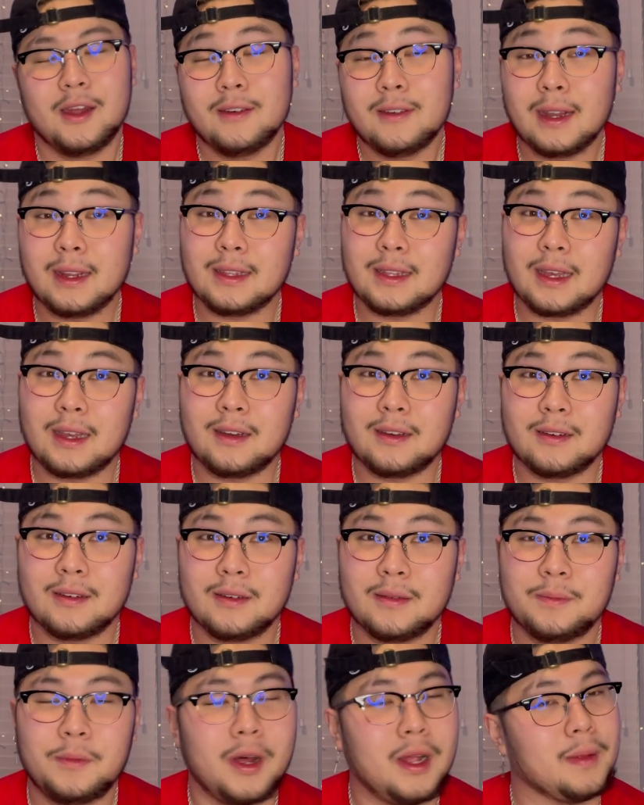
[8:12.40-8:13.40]
right now,
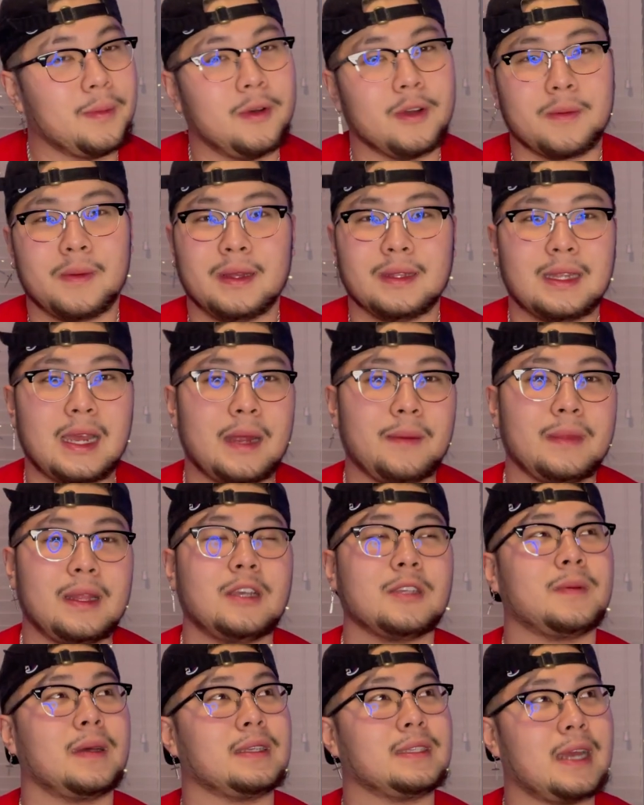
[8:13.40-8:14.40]
probably Pokemon Diamond. That
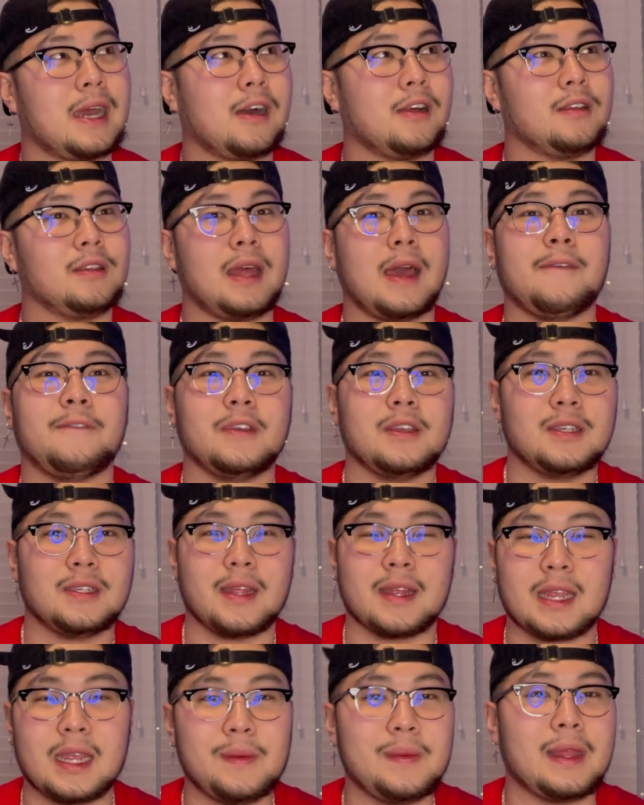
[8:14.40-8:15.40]
was my childhood. I finished
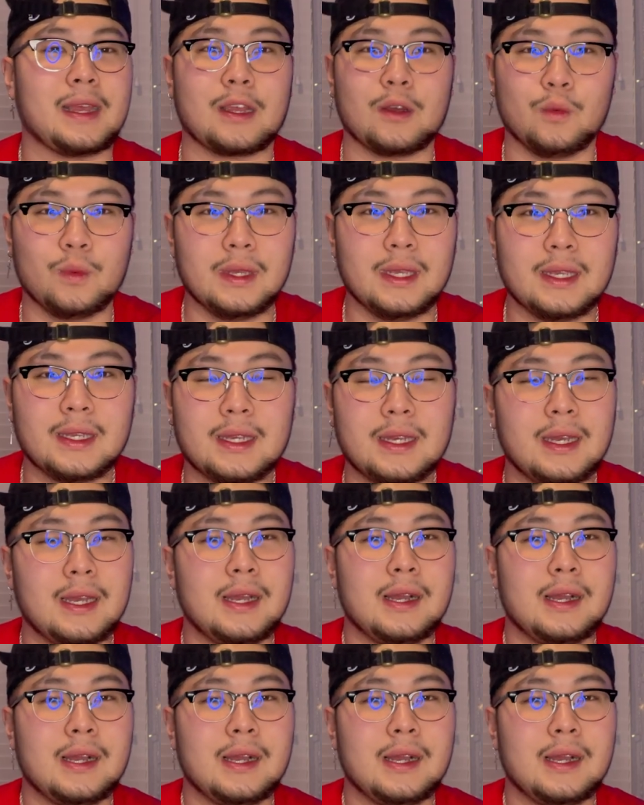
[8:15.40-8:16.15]
that game in, like, a week.